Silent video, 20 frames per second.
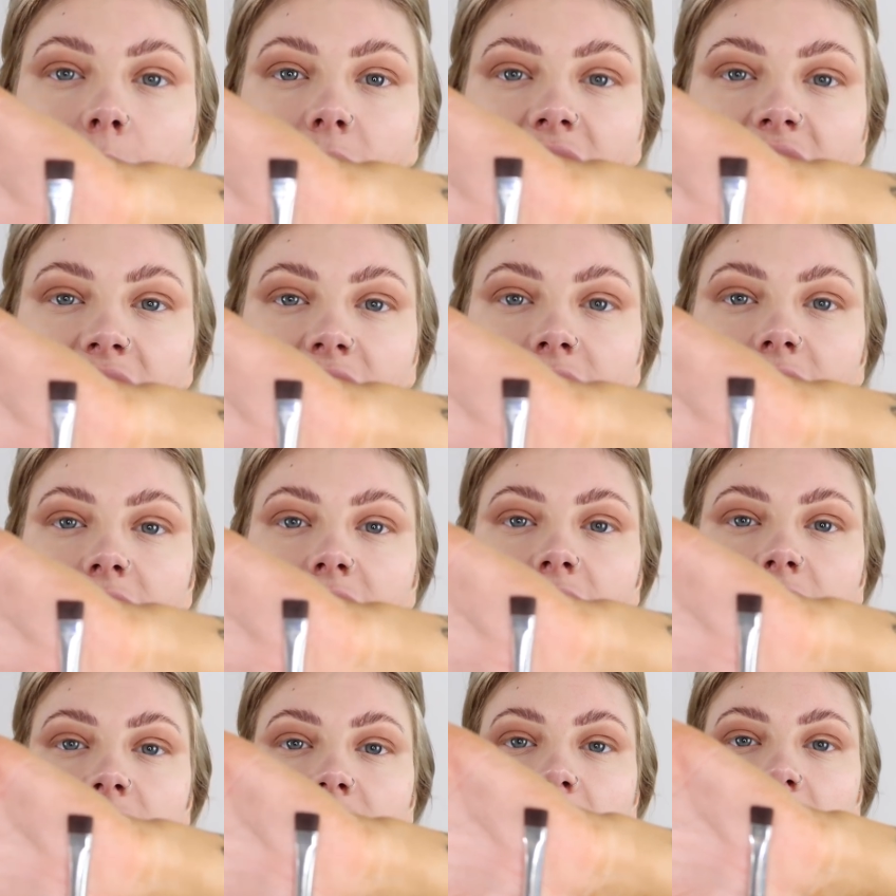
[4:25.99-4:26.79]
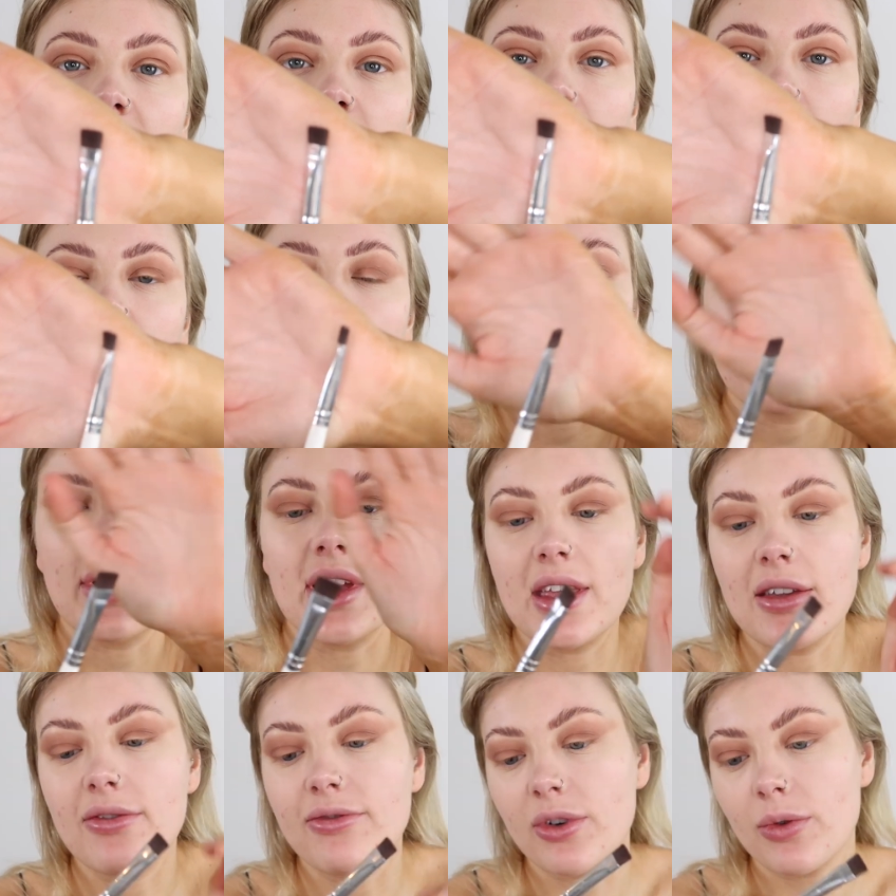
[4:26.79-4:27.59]
This is a
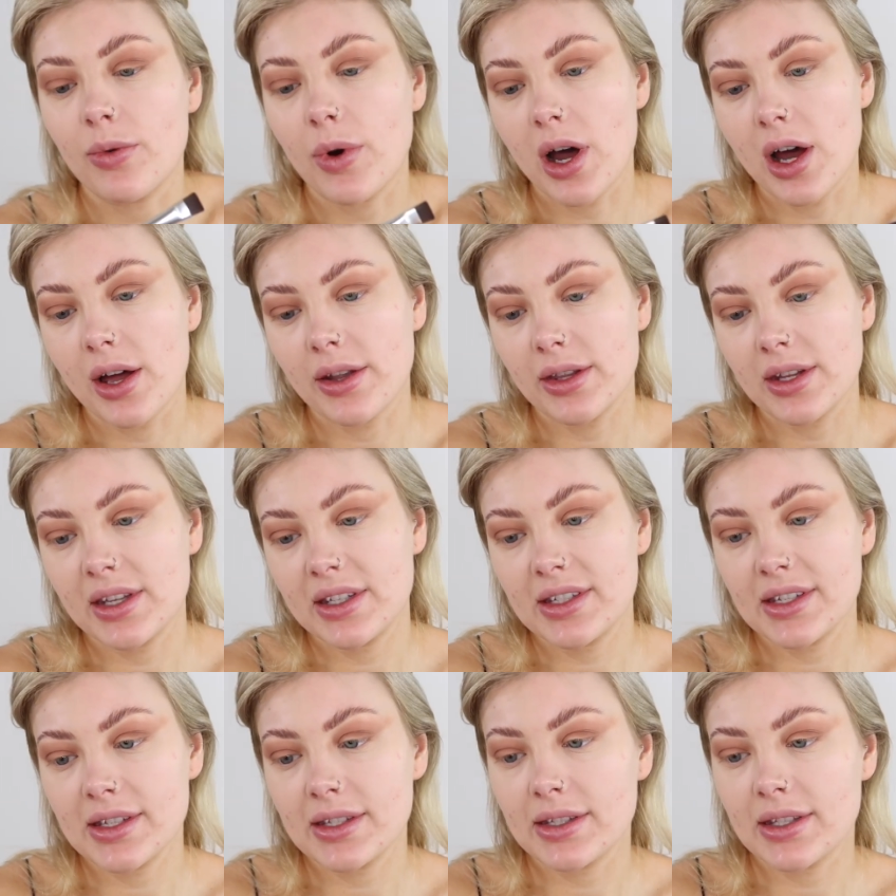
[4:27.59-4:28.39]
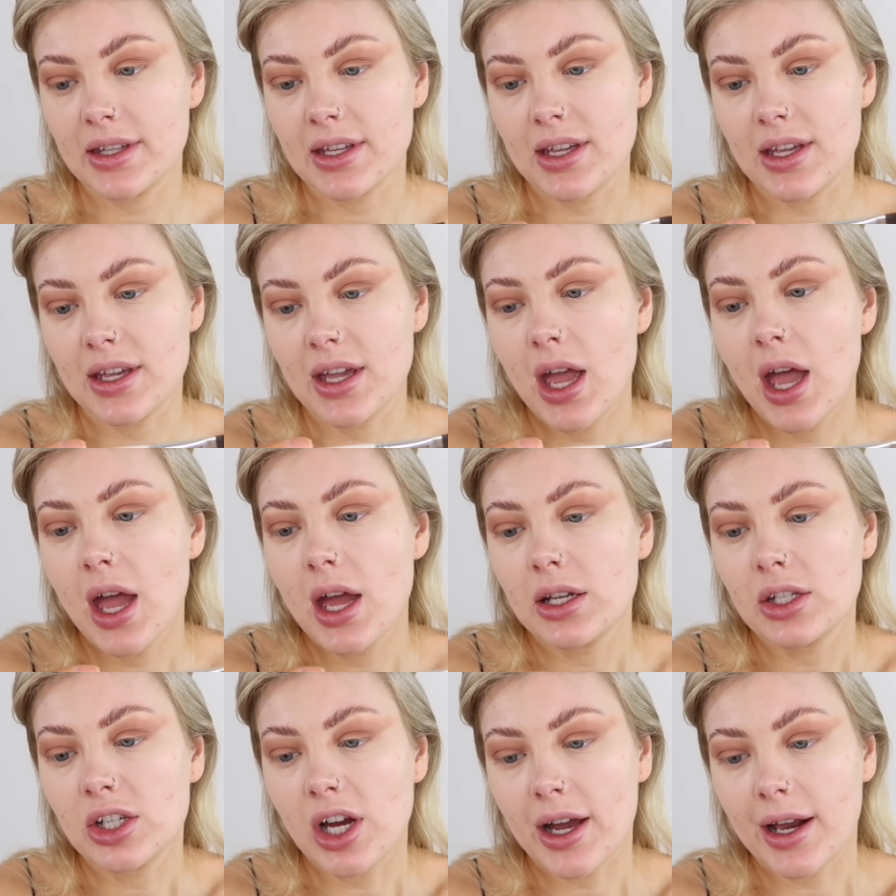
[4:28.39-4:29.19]
Zoeva one. This is the
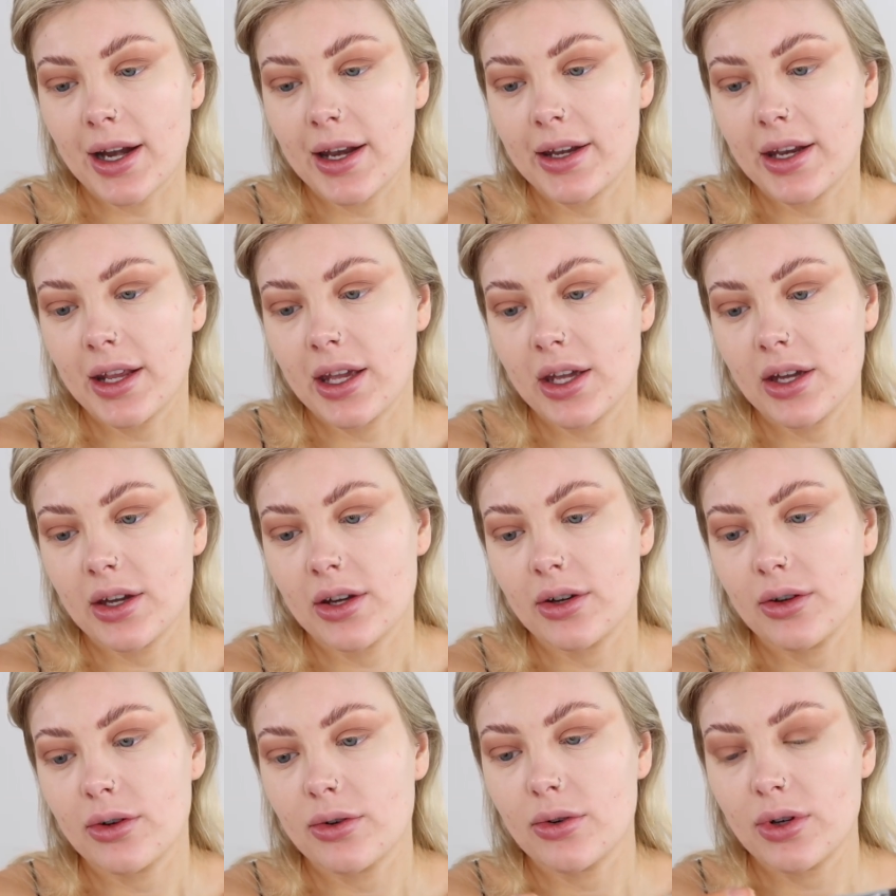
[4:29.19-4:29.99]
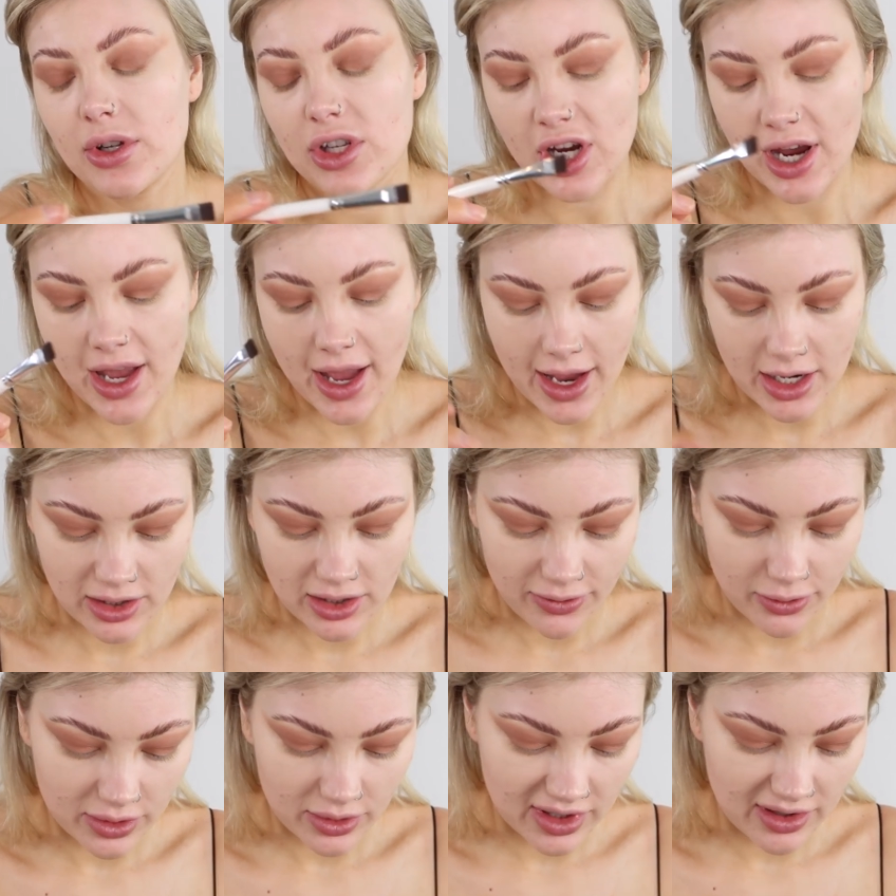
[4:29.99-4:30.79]
Jaclyn Hill
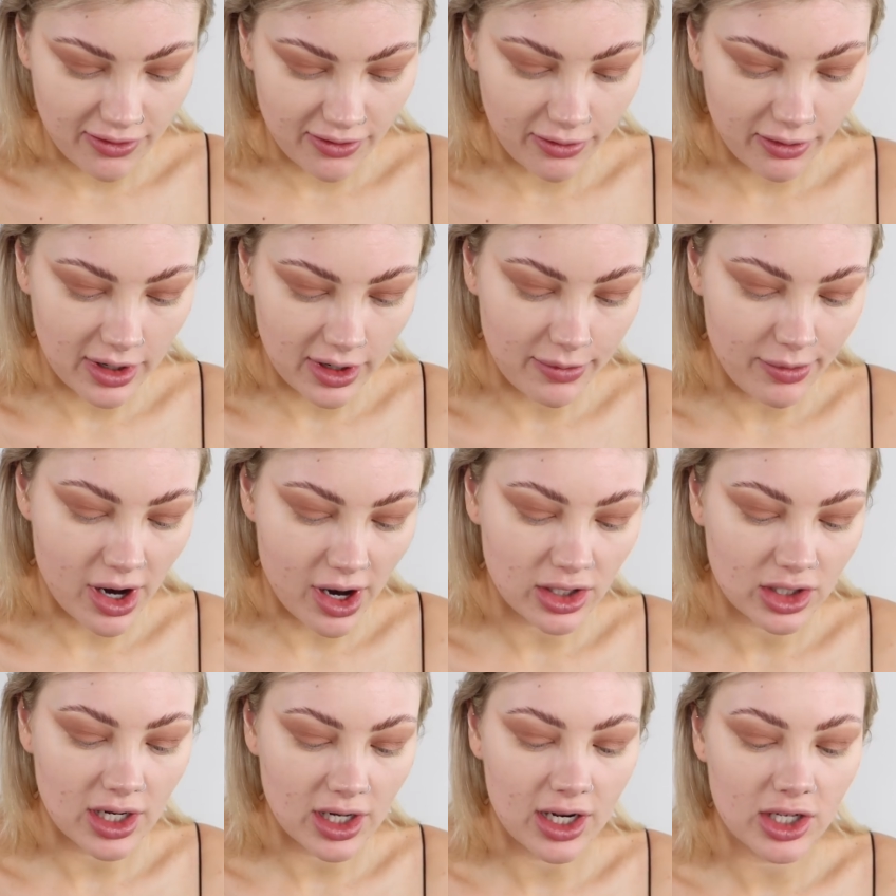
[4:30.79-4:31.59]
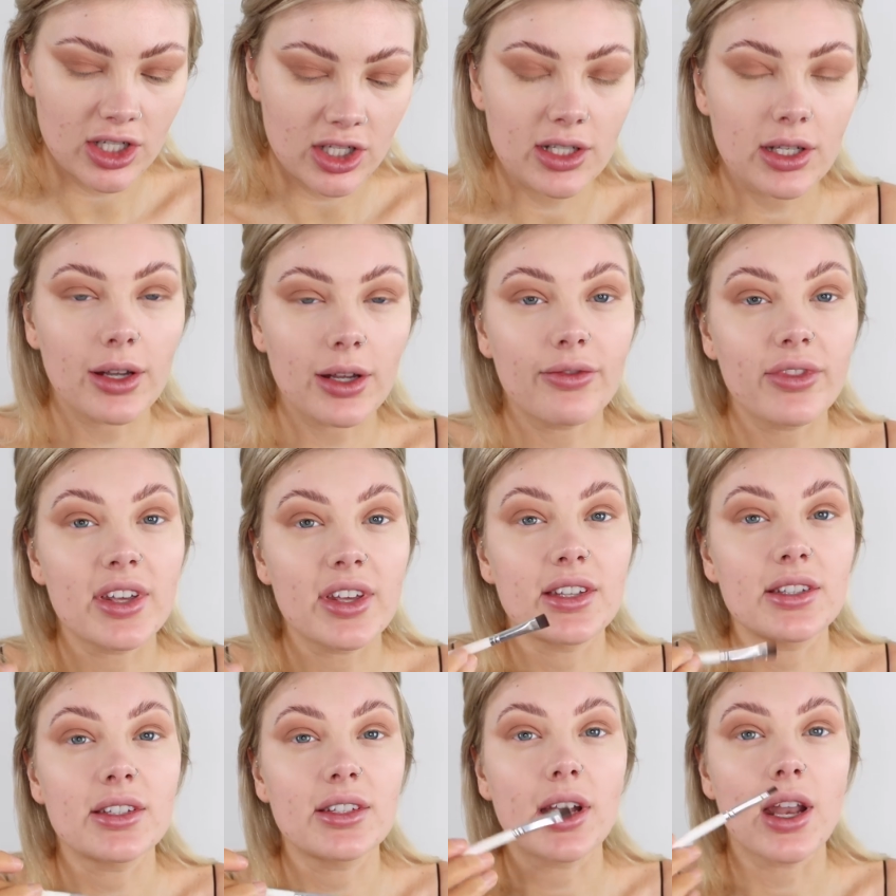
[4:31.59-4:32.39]
JH43 brush, and I just love
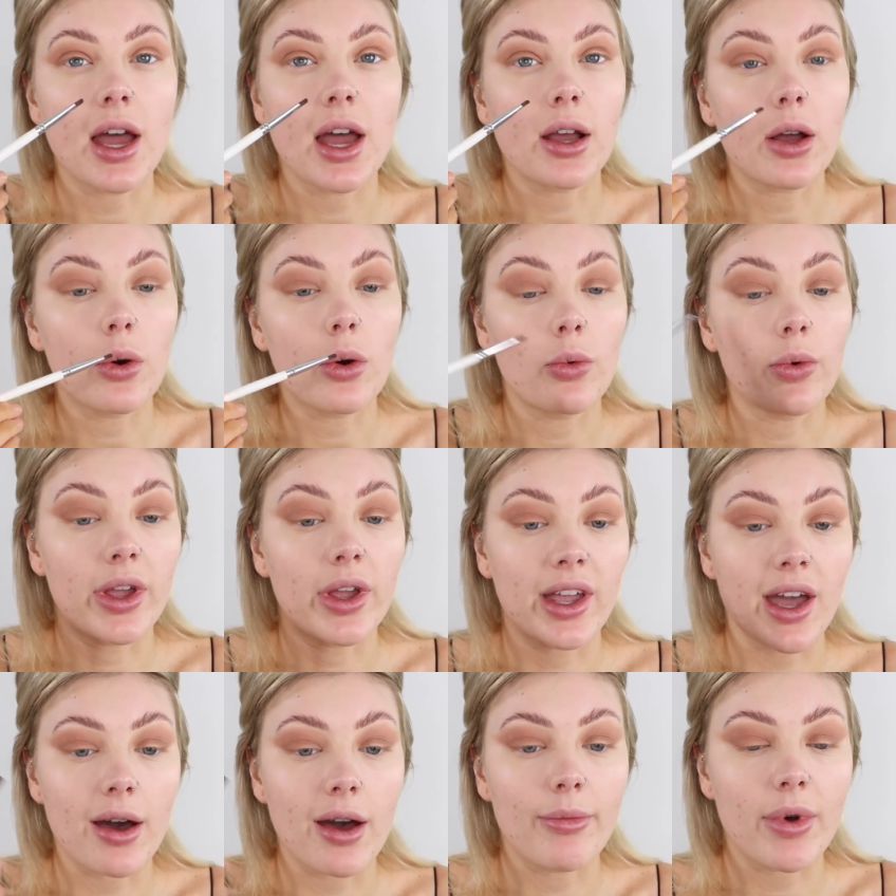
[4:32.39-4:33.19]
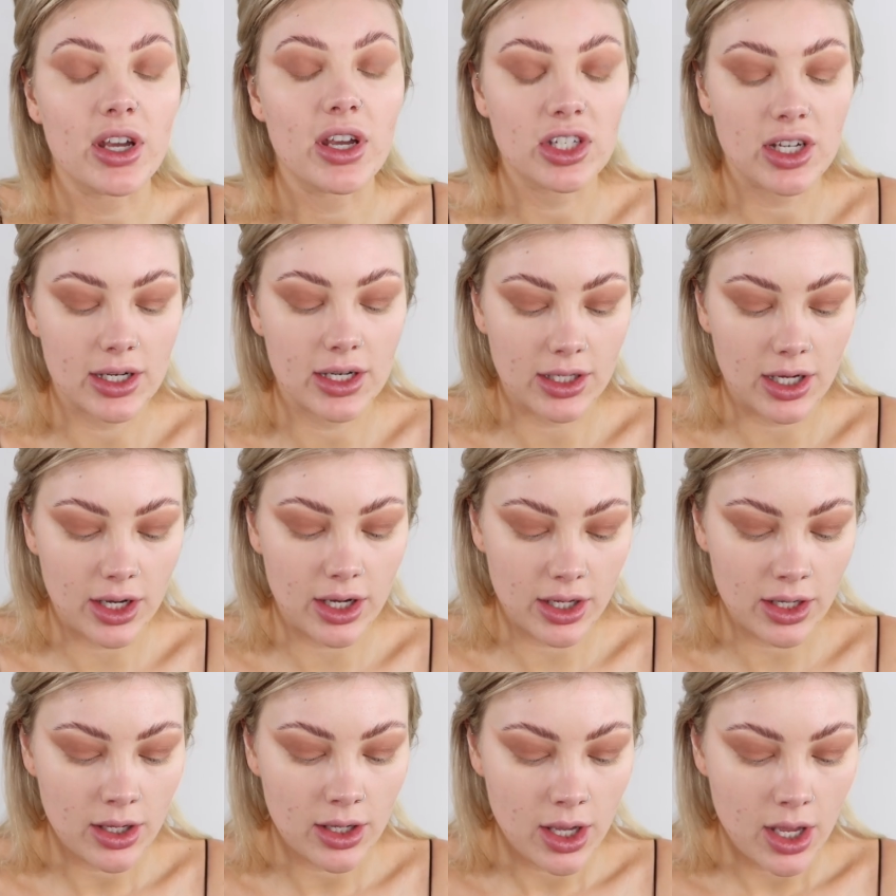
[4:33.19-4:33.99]
this to like wing out my
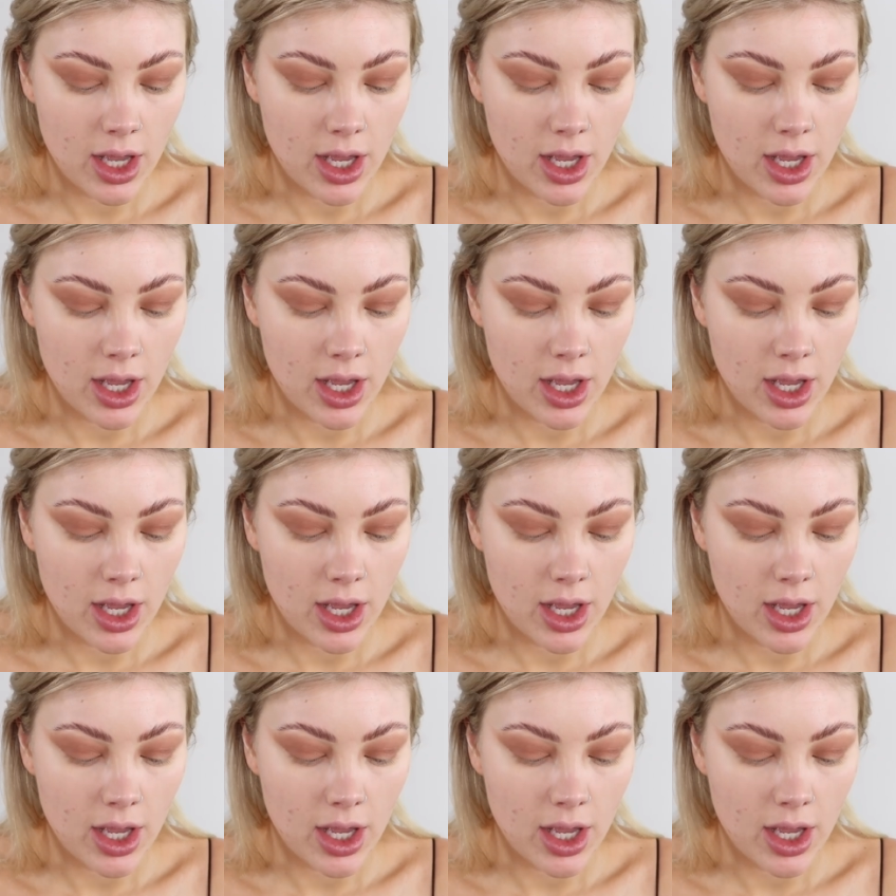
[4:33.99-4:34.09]
shadow.